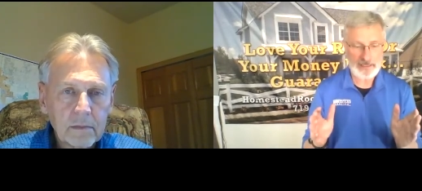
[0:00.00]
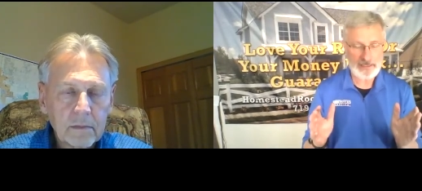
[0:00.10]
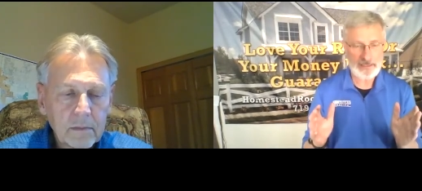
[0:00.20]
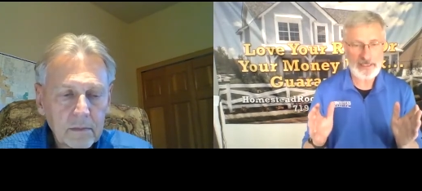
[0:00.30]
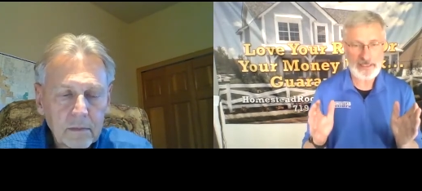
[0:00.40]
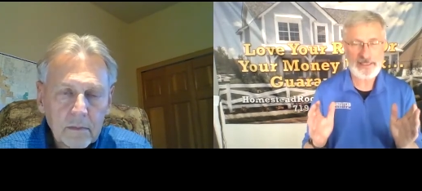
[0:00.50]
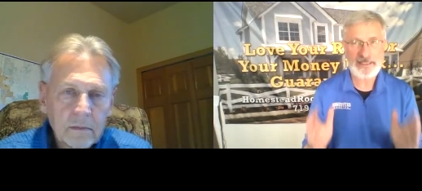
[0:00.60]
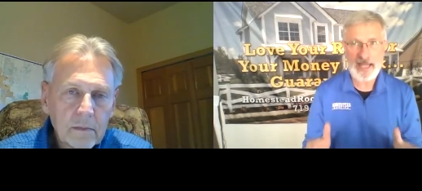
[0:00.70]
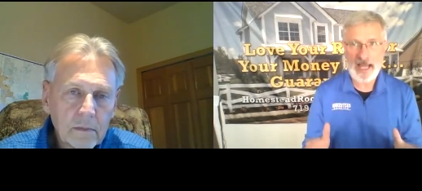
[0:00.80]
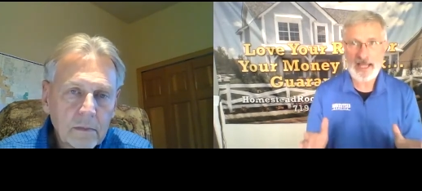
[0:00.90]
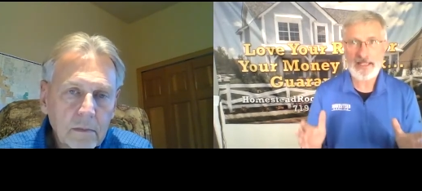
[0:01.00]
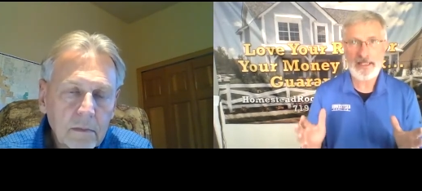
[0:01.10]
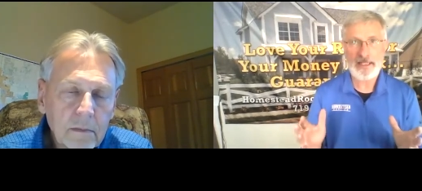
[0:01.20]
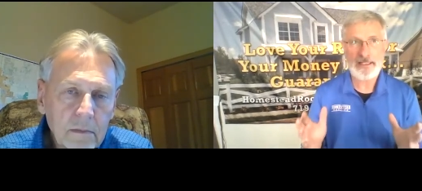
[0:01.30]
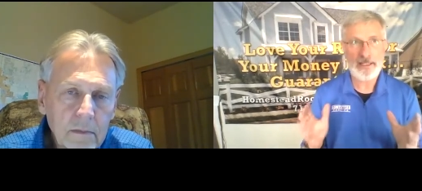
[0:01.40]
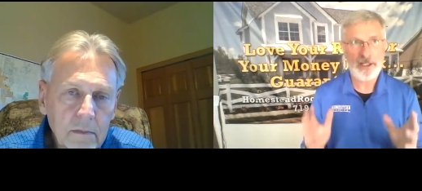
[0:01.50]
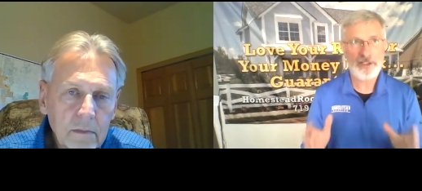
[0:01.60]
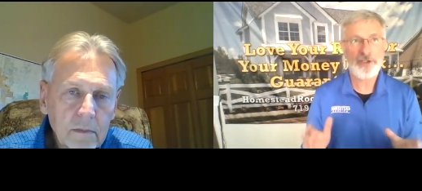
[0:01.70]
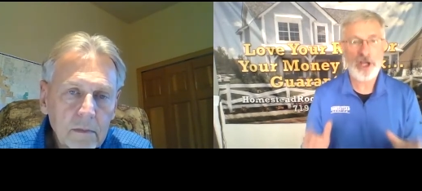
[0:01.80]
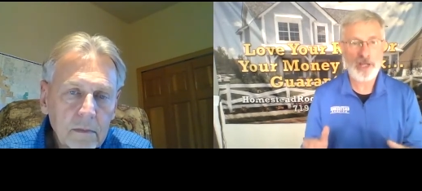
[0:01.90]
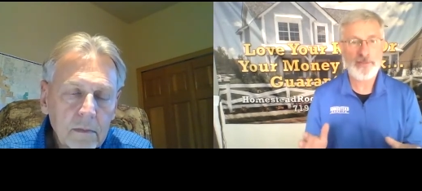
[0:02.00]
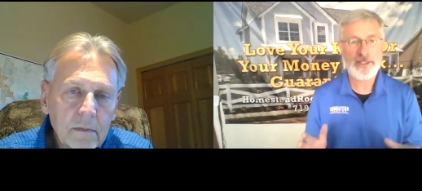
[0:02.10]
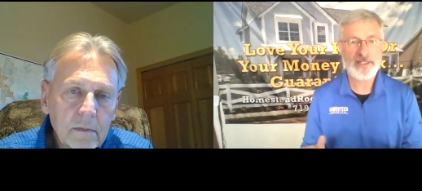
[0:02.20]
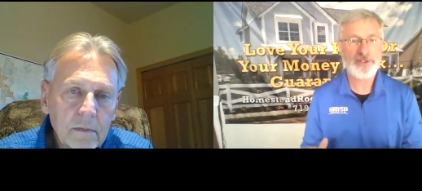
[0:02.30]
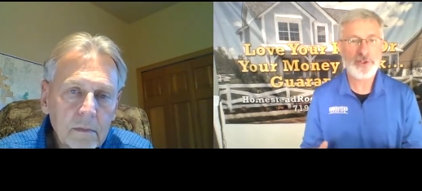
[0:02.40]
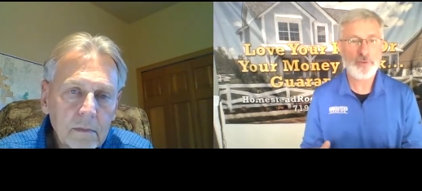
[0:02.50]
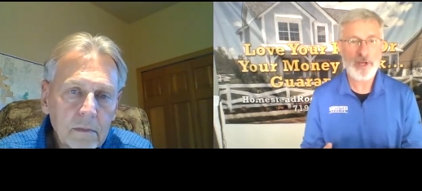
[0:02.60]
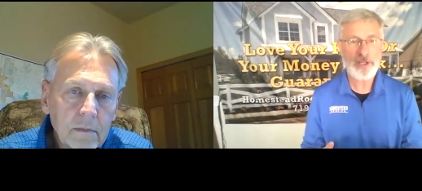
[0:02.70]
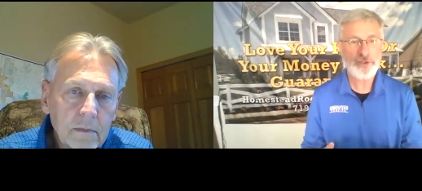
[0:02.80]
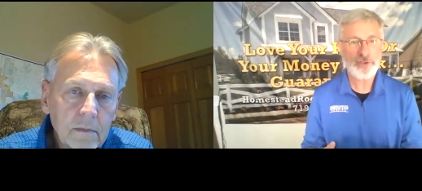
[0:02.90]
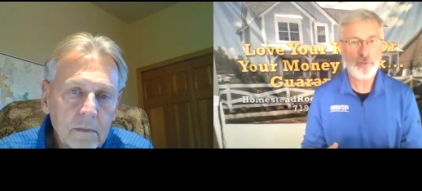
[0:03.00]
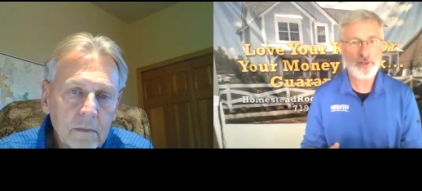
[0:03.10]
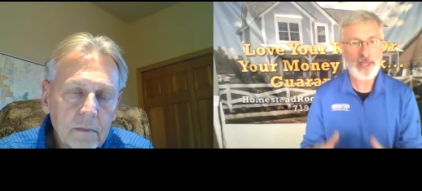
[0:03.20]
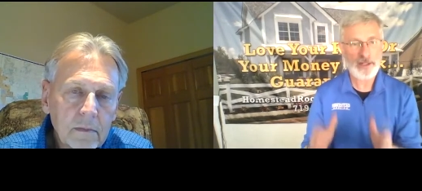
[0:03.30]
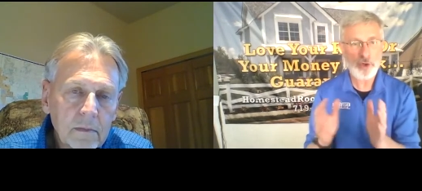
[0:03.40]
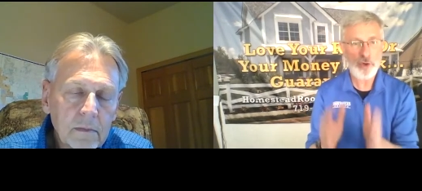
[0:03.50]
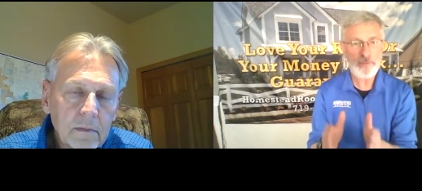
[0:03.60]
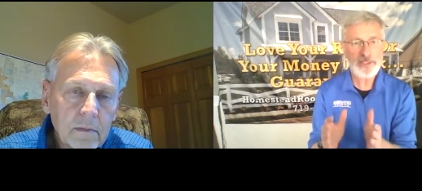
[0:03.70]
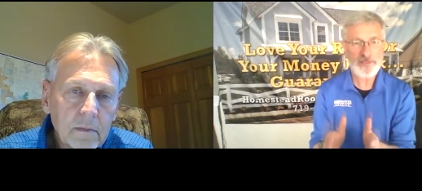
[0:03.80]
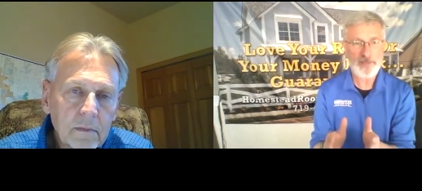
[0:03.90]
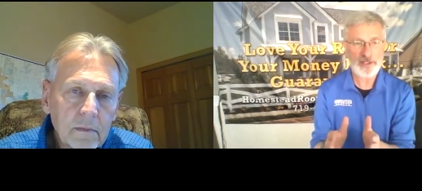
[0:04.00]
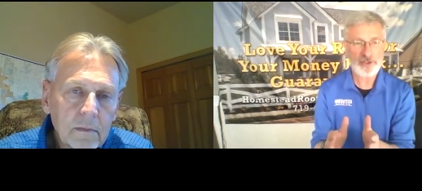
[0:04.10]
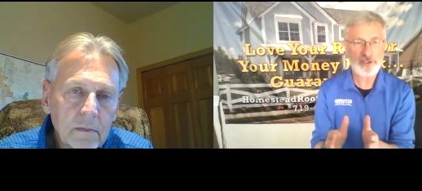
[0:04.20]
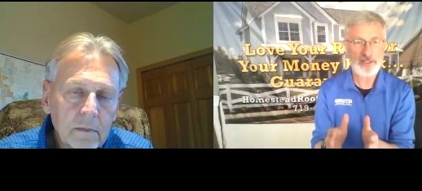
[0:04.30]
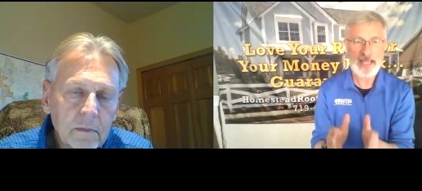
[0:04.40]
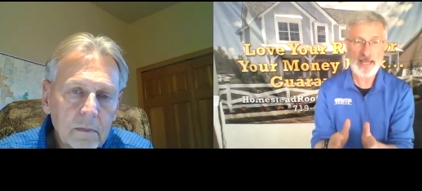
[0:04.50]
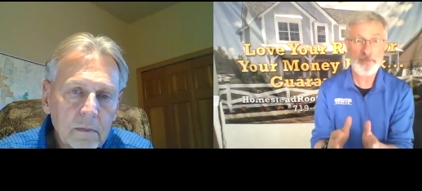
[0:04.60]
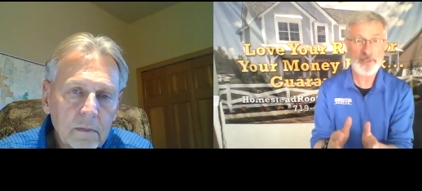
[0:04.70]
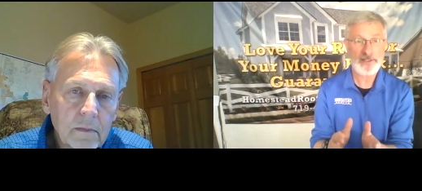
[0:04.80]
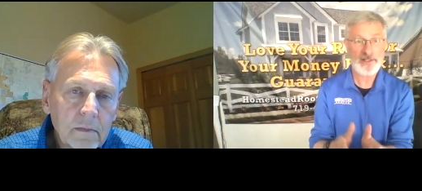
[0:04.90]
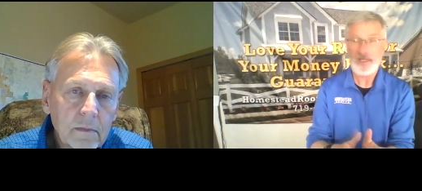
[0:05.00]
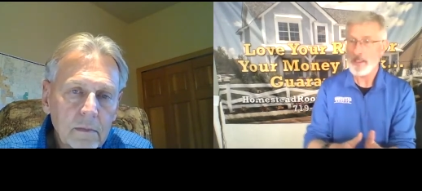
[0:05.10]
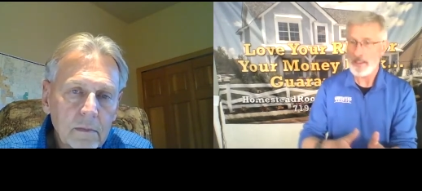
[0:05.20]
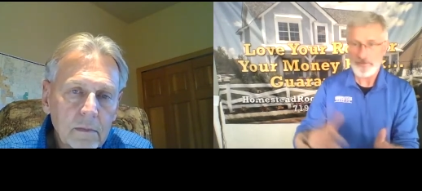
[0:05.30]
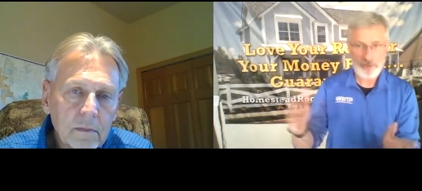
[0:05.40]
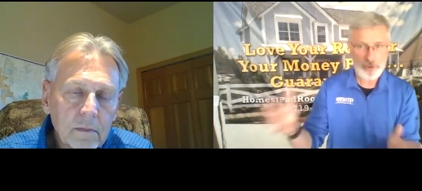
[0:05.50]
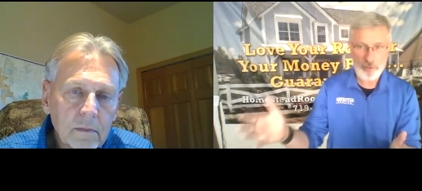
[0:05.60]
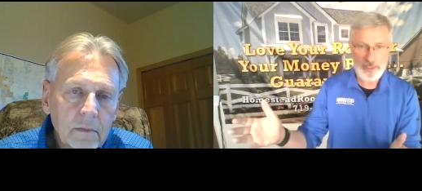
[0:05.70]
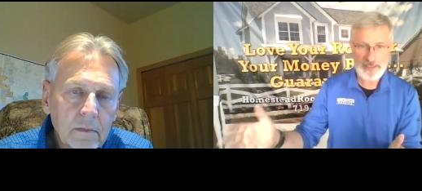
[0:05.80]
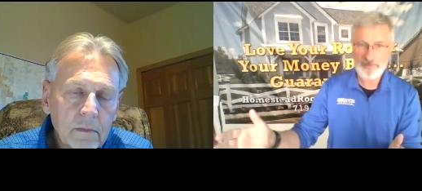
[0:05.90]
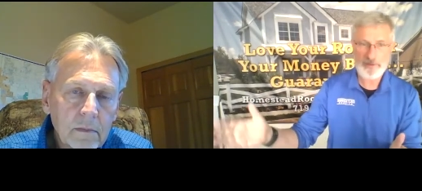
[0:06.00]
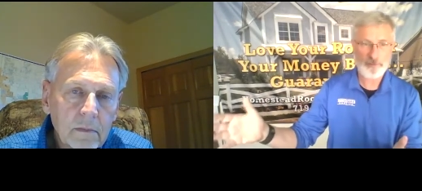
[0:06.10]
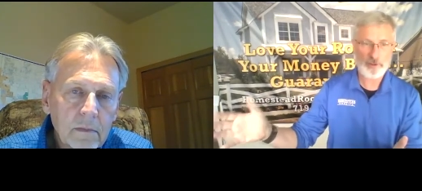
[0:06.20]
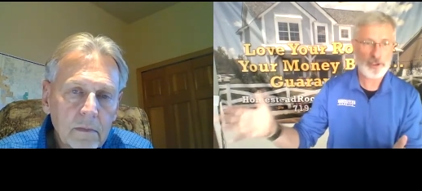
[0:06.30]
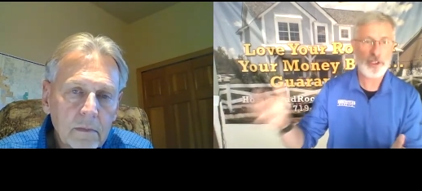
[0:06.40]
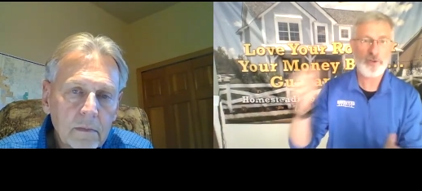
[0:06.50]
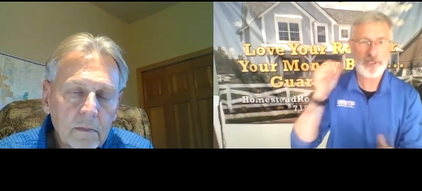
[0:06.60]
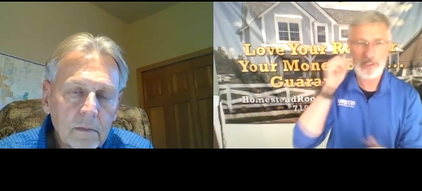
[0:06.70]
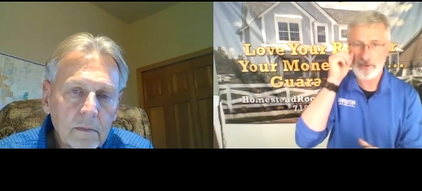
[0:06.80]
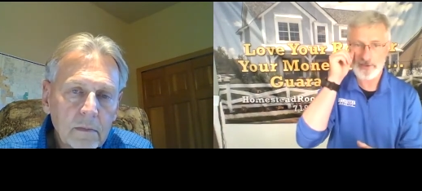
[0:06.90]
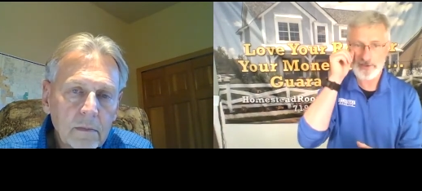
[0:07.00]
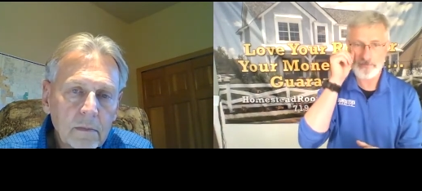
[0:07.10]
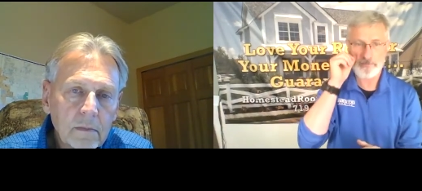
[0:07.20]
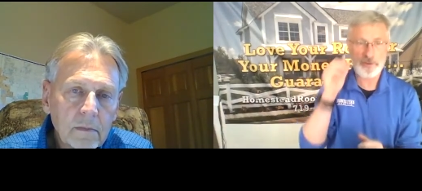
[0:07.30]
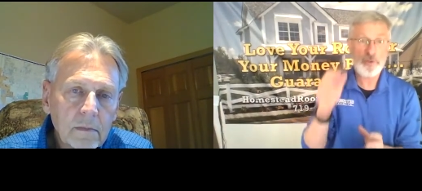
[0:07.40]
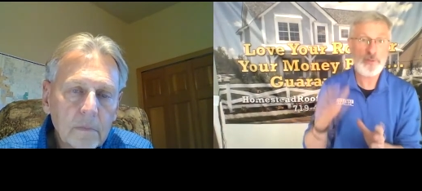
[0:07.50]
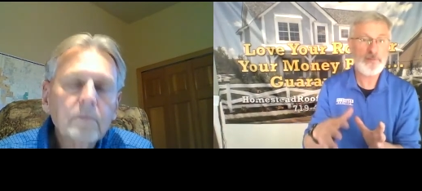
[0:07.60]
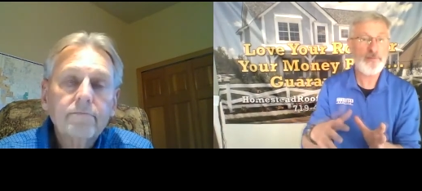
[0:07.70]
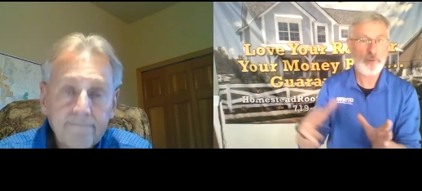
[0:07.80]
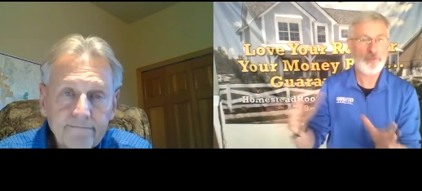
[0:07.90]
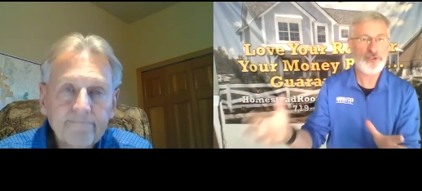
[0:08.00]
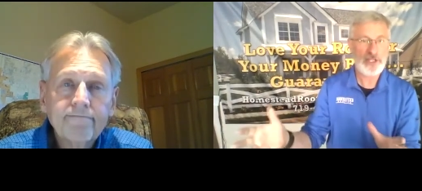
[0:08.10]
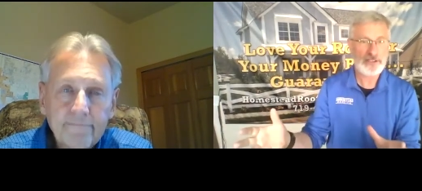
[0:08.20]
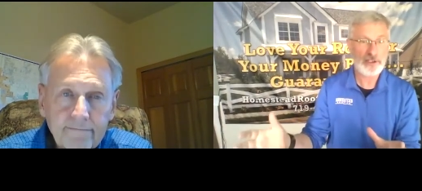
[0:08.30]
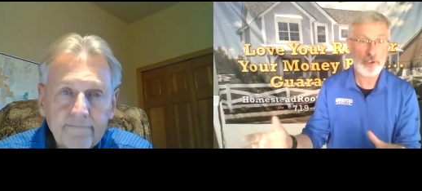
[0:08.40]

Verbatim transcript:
Speaker 1: it, it's not an uncommon situation where that home inspection happens two weeks before closing or two weeks before projected